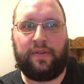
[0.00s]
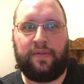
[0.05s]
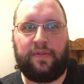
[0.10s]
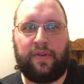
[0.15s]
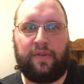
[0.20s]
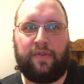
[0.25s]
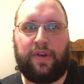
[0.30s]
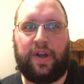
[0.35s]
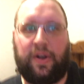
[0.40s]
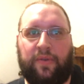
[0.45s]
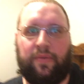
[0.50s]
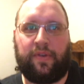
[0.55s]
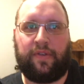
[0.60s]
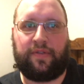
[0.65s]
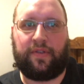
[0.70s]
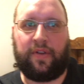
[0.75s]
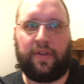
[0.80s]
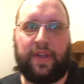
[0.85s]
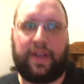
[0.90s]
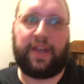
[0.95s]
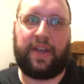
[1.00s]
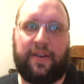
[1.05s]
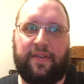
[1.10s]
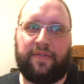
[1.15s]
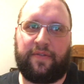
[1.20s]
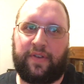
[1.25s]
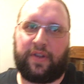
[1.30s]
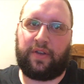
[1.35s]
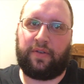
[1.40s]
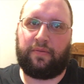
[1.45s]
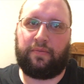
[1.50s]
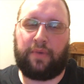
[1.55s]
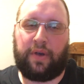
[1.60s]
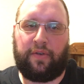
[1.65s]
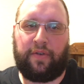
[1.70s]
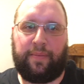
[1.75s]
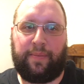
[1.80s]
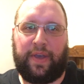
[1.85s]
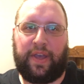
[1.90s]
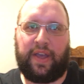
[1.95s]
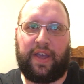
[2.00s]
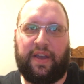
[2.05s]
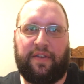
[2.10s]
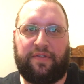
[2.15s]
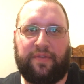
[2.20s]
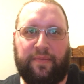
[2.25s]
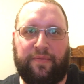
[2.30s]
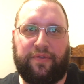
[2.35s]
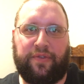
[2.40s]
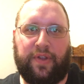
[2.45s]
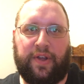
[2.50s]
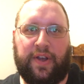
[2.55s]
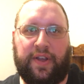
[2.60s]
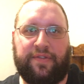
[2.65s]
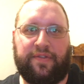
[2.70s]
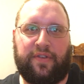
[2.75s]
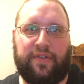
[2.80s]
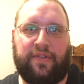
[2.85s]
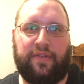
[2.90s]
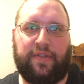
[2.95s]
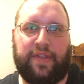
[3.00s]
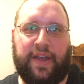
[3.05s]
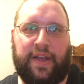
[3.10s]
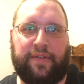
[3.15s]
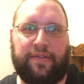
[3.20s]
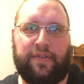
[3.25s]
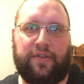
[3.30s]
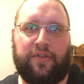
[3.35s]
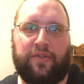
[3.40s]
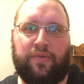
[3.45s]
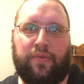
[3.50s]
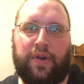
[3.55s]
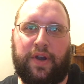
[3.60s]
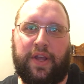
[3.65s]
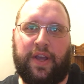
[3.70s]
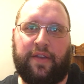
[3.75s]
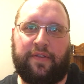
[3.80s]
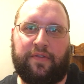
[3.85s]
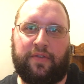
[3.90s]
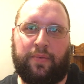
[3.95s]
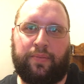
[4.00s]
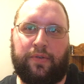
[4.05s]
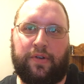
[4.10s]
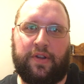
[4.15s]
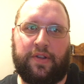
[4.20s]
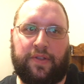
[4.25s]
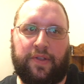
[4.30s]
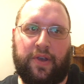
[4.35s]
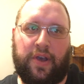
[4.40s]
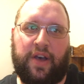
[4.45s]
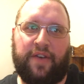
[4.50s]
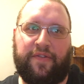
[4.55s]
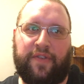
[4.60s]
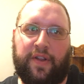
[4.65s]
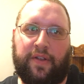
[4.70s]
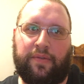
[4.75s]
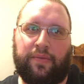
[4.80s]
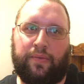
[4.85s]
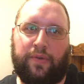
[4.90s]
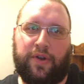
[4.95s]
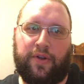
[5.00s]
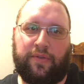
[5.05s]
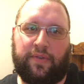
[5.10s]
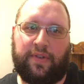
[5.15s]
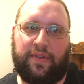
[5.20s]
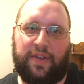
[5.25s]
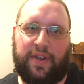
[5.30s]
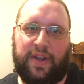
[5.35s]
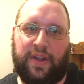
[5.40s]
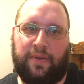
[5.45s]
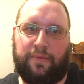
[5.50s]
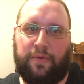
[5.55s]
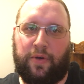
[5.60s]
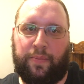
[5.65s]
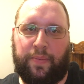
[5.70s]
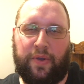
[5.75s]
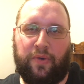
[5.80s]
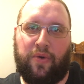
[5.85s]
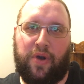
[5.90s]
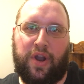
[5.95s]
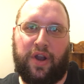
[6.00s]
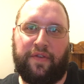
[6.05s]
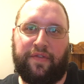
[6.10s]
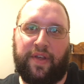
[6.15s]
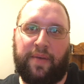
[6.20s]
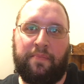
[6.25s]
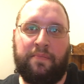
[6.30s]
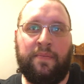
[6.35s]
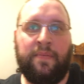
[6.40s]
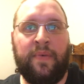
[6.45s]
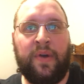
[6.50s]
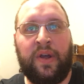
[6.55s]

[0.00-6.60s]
I mean, while we may have some flaws in 2020, I still predict the offense won't be one of them.